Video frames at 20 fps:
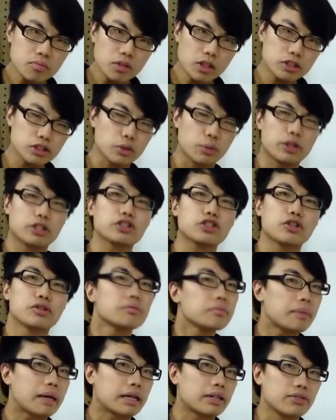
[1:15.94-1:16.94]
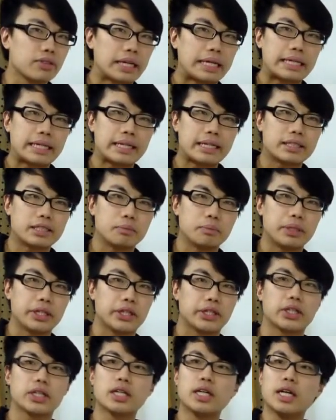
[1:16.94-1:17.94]
So when a certain amount of light hits
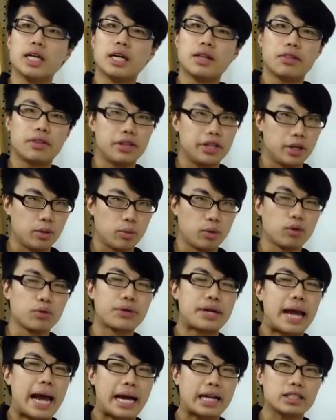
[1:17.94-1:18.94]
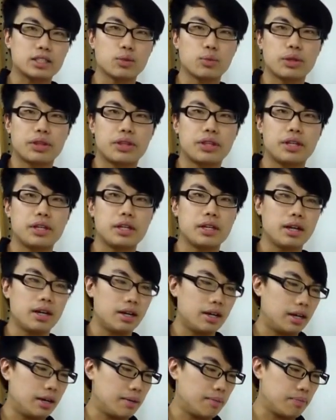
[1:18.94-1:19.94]
beer, it will react with the
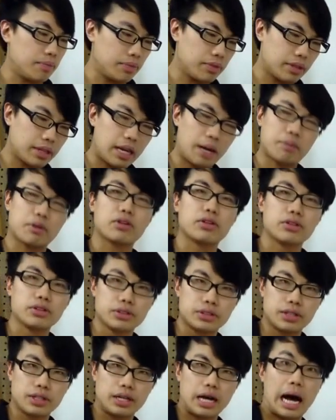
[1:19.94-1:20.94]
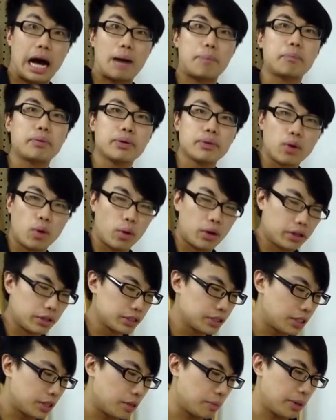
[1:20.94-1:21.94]
um, chemicals, the hop oils
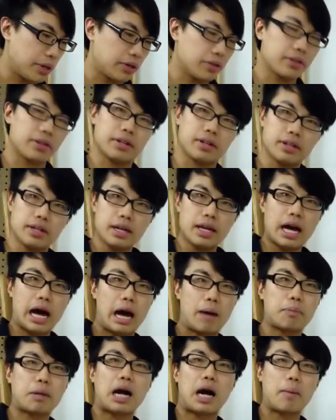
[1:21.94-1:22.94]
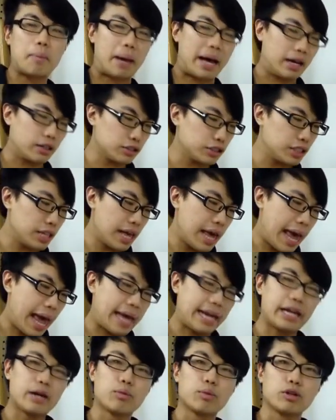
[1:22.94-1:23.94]
in the beer and the hop compounds, and
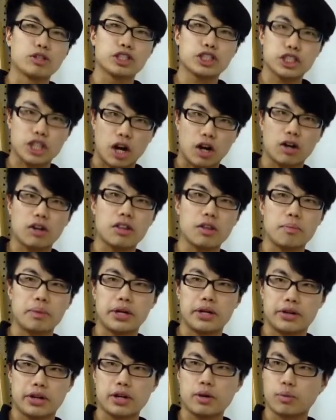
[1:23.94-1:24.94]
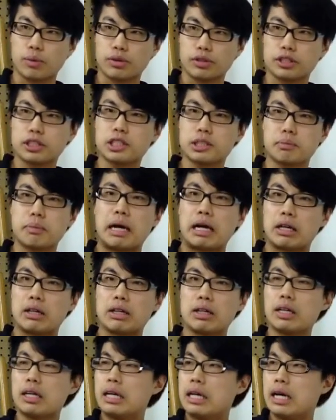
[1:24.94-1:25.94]
it will skunk the beer. It will smell
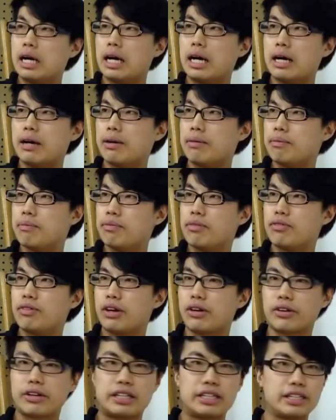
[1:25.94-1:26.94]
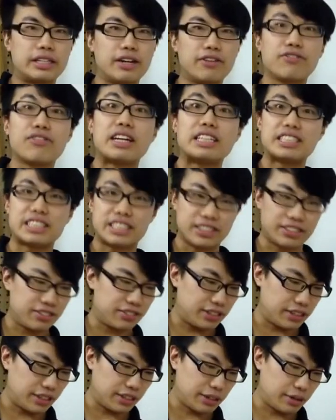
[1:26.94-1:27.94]
uh, very offensive.
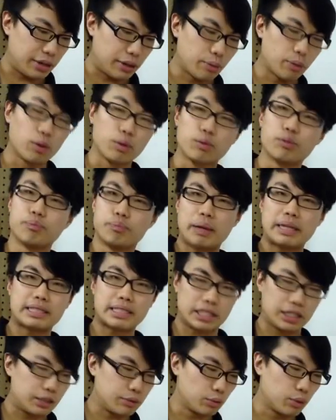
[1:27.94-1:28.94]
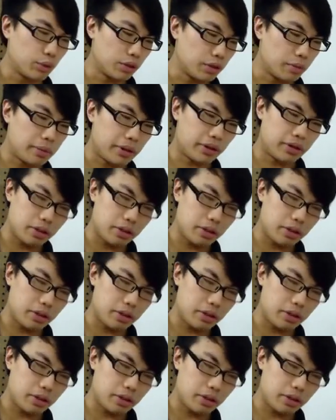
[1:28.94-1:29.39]
It, it, will basically ruin the beer.